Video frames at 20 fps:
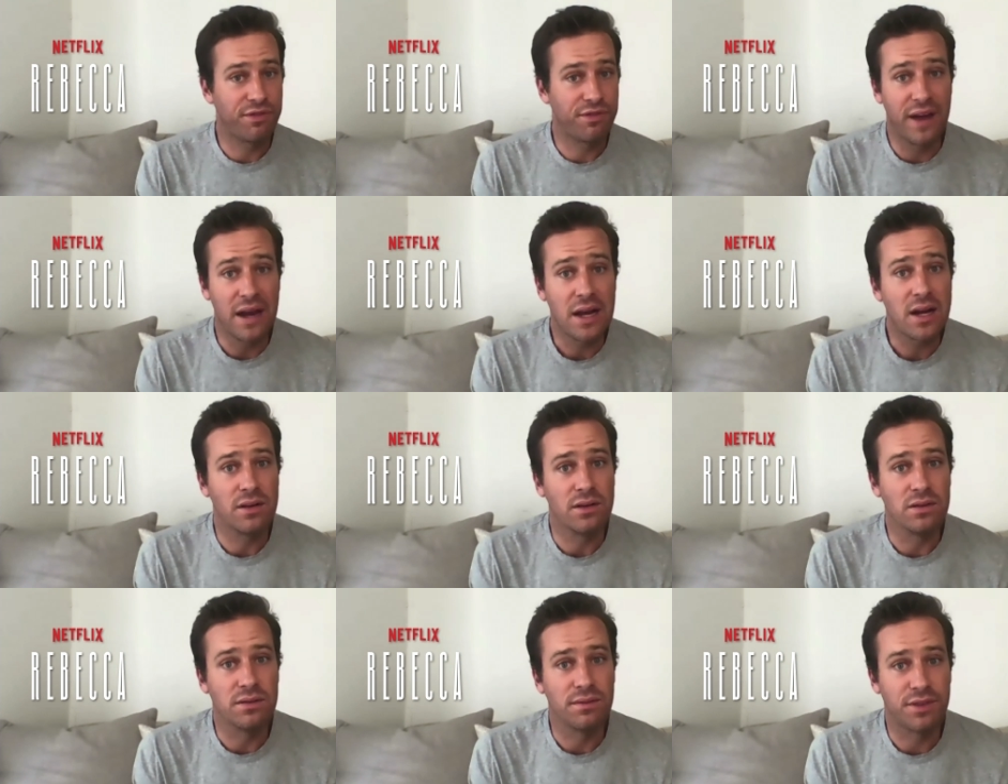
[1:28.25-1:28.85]

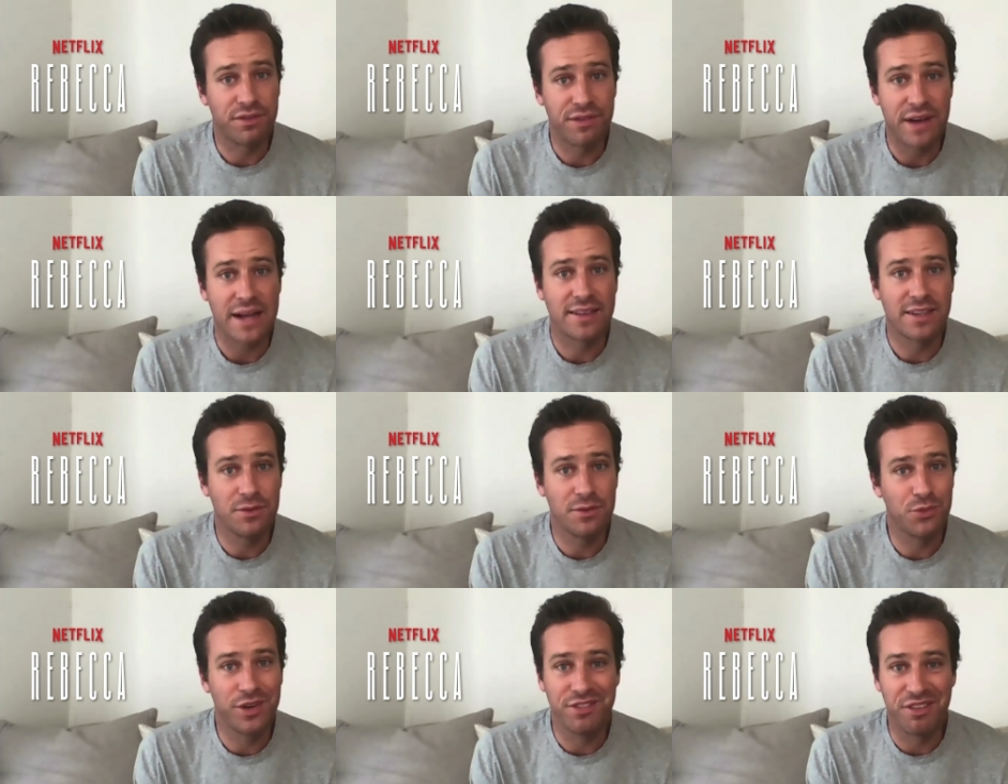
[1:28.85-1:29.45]
fentanyl, the
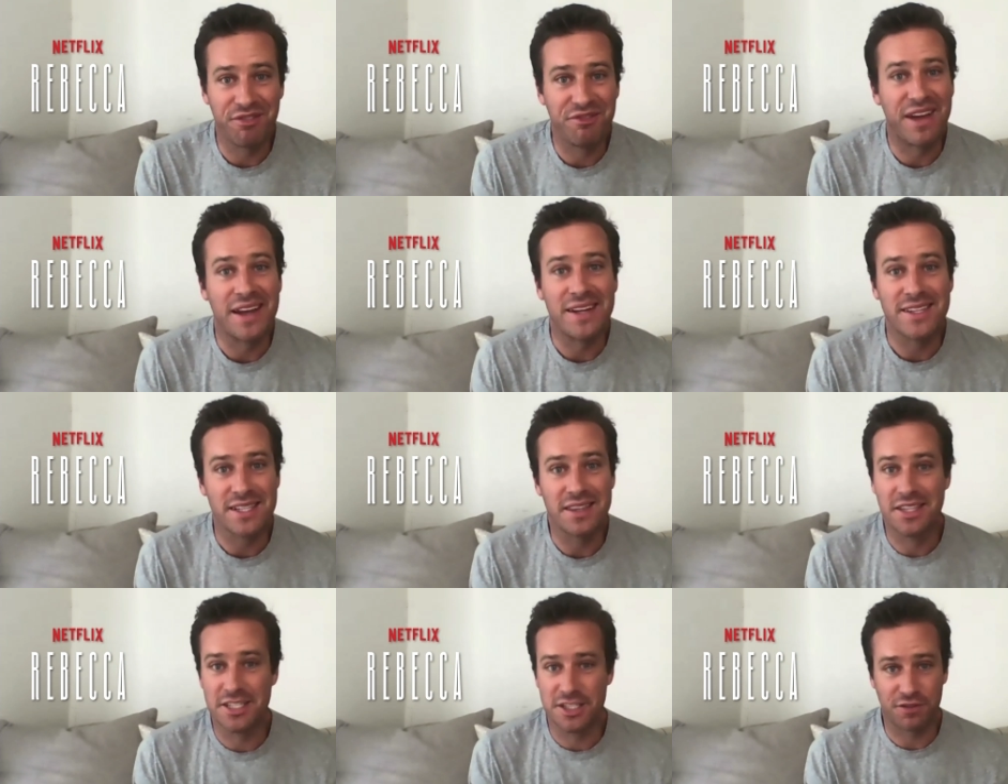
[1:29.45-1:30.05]
fact that we've
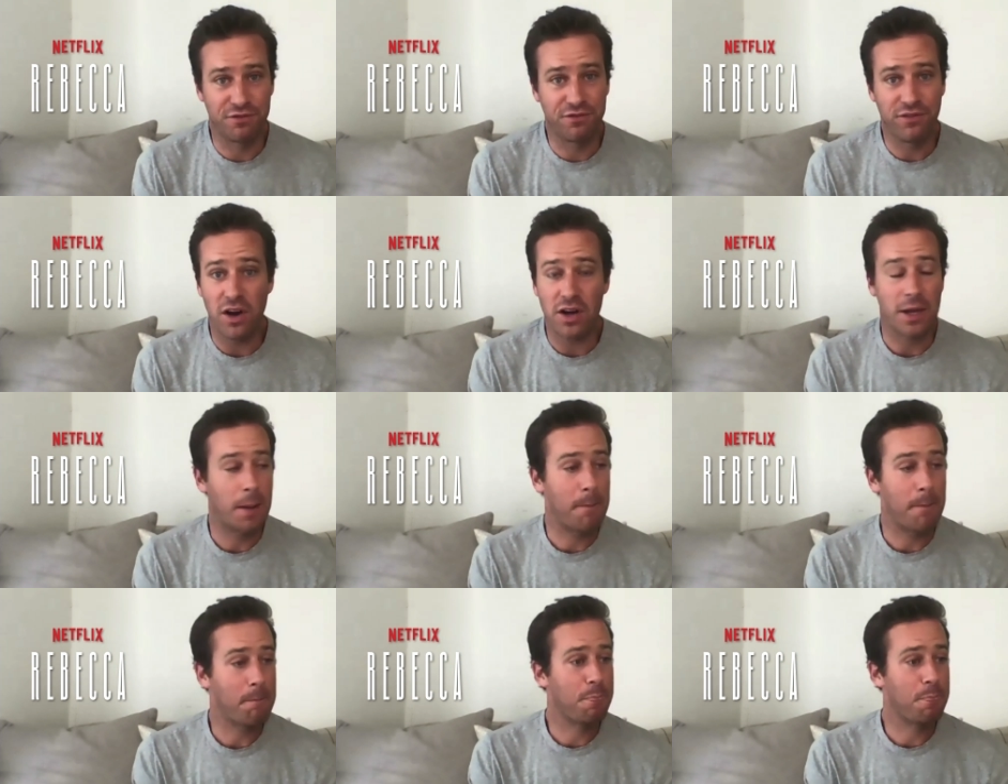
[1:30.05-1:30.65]
invented this
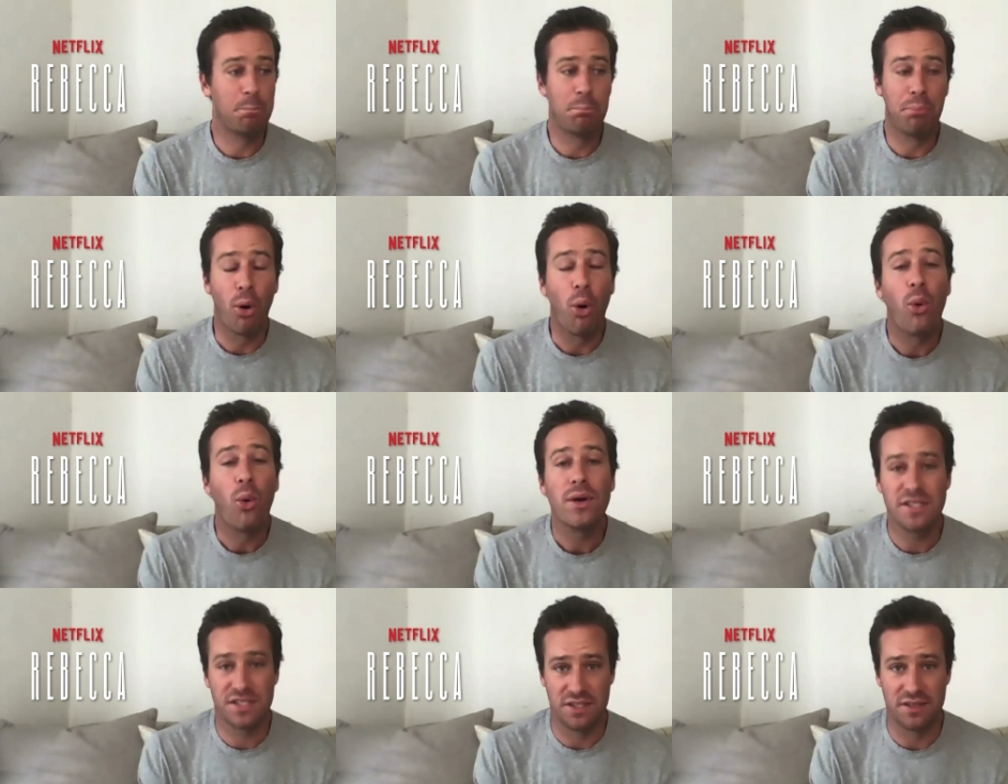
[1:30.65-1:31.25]
fucking
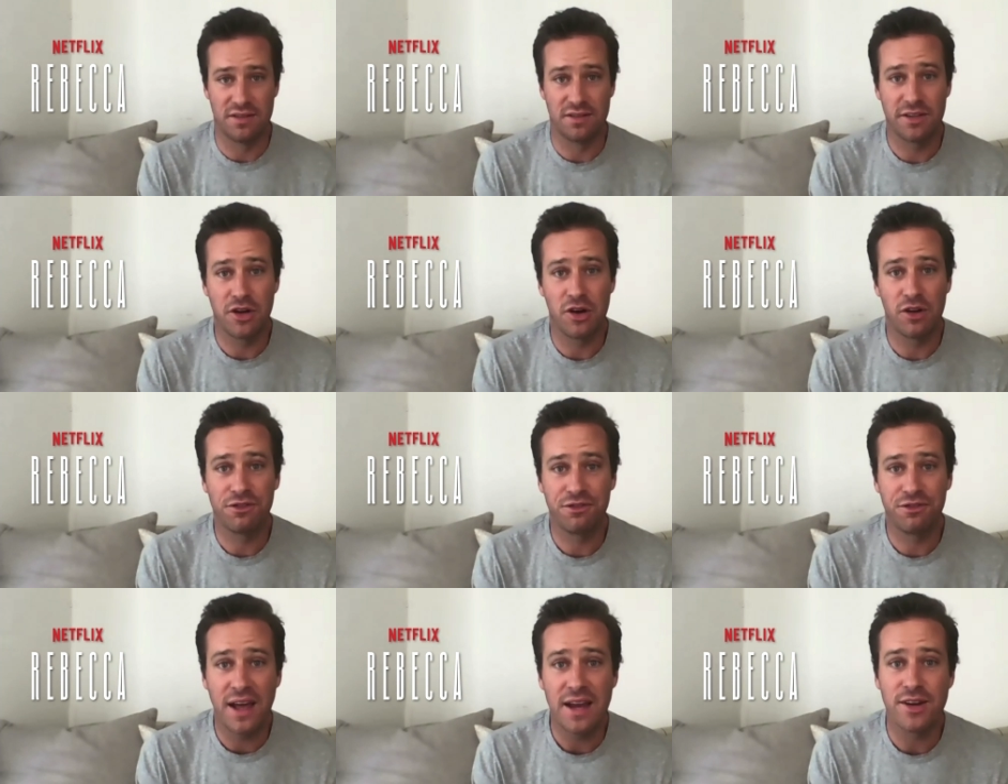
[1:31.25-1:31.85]
poison
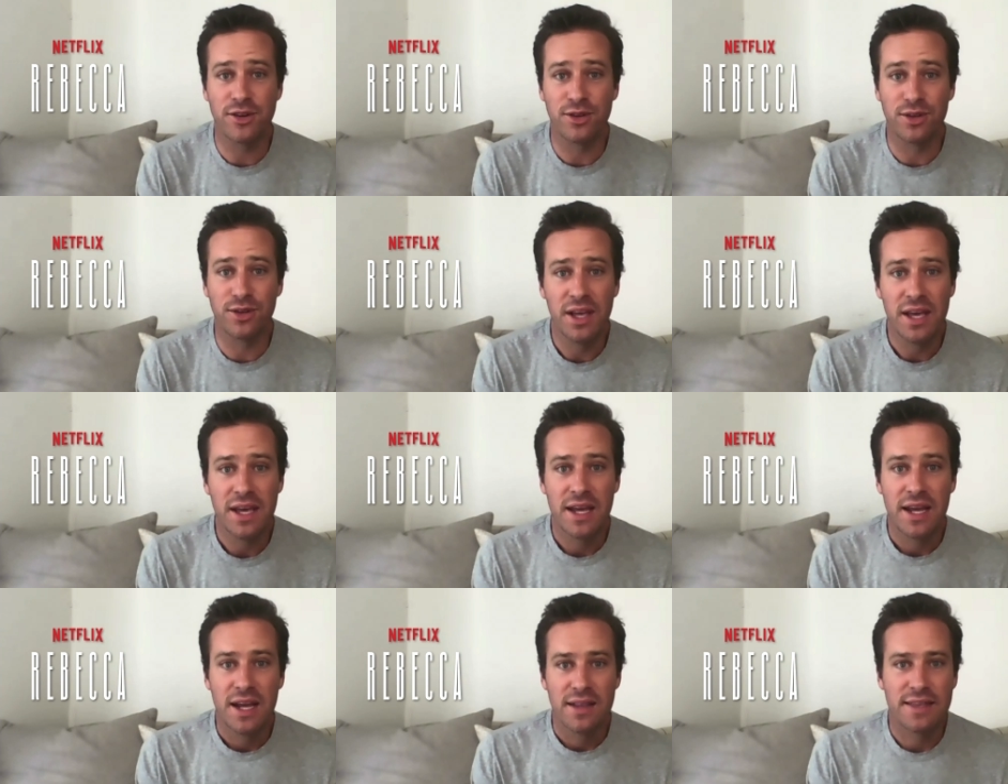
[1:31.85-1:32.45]
called fentanyl
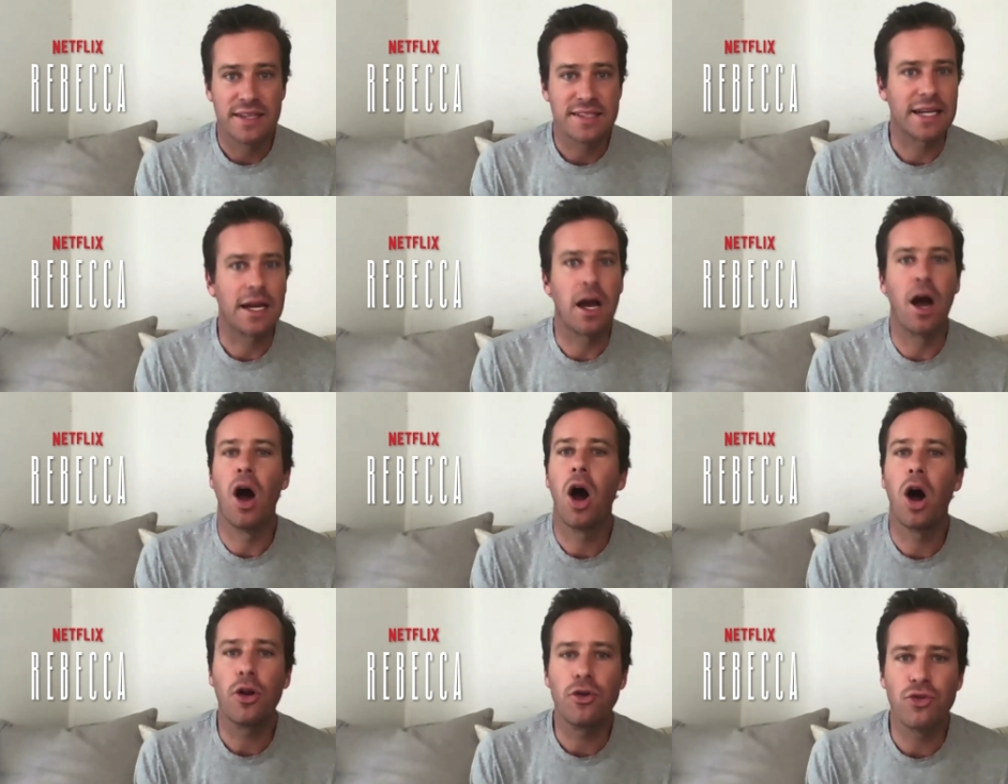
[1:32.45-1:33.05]
that's like
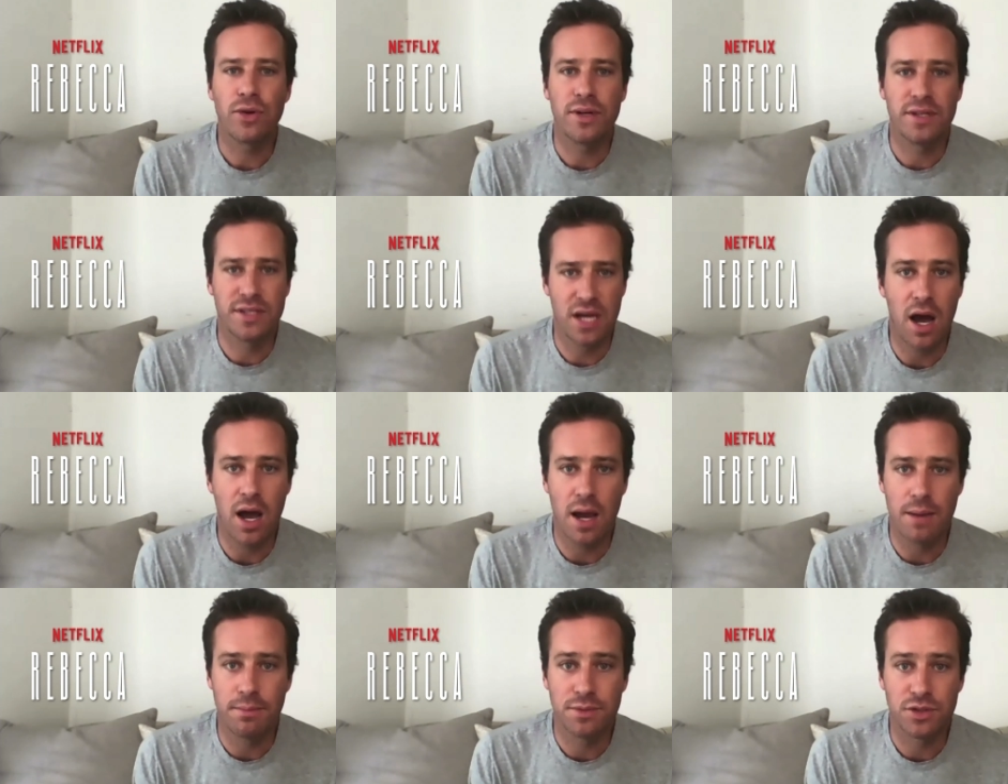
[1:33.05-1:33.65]
100
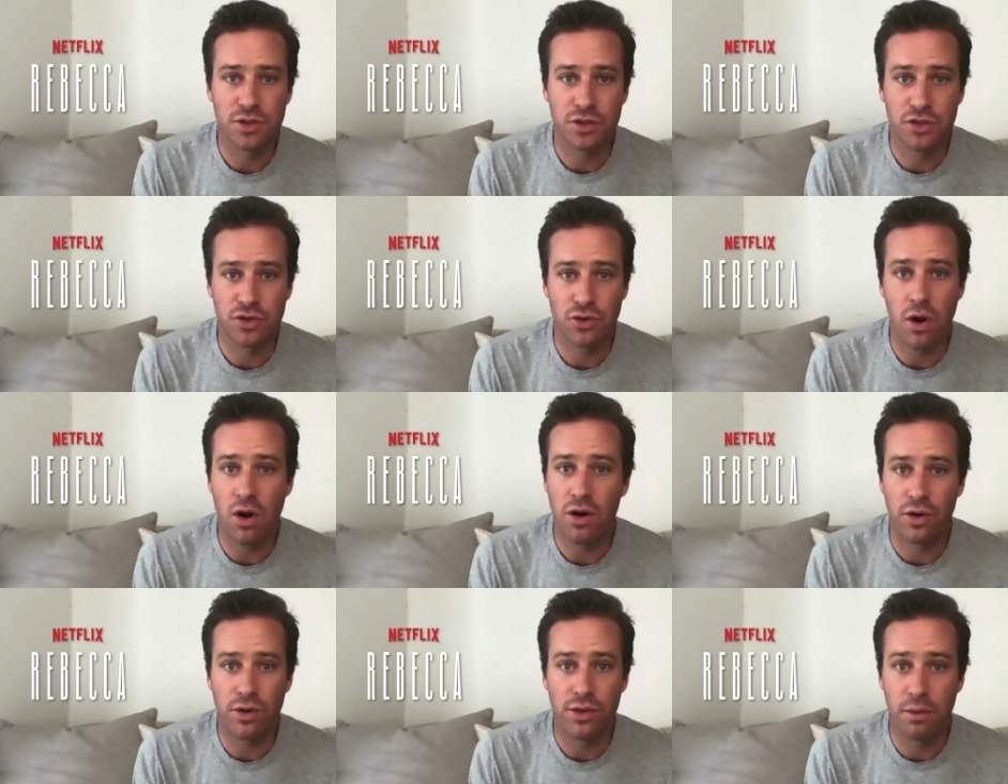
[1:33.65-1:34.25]
times
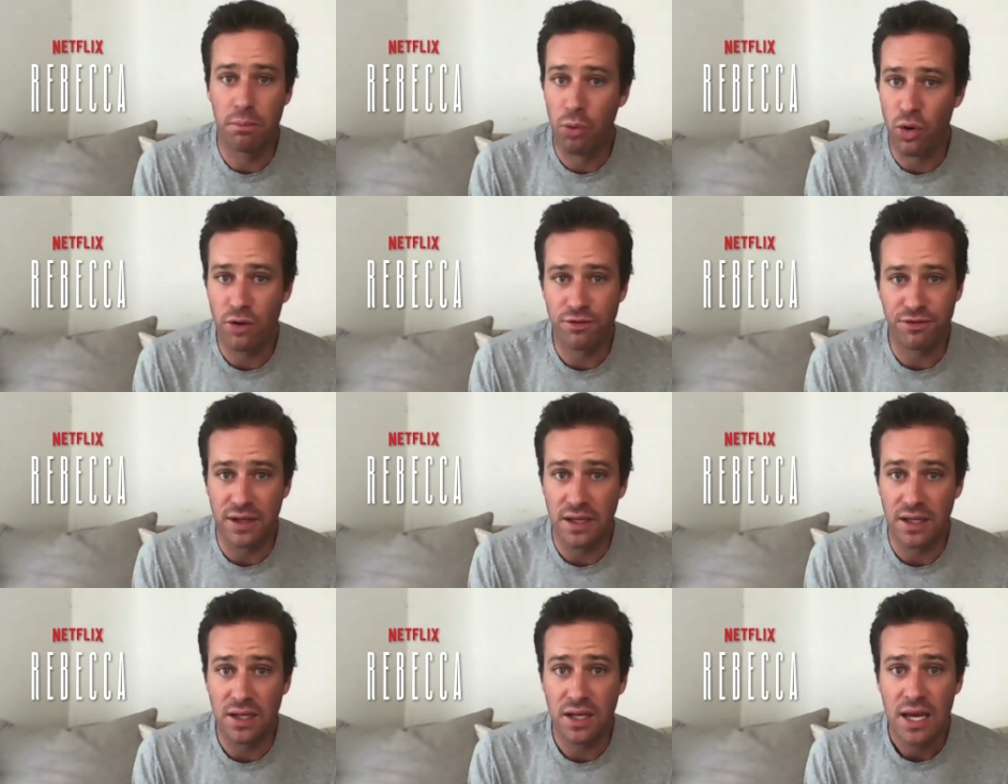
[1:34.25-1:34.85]
stronger than
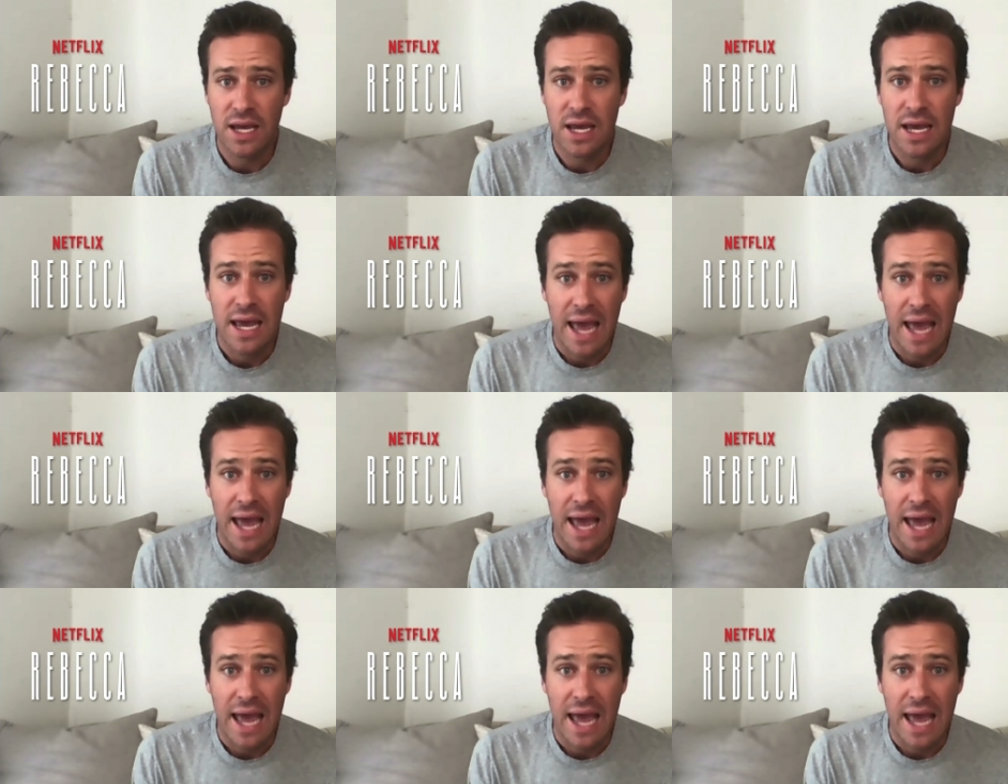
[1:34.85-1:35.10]
morphine,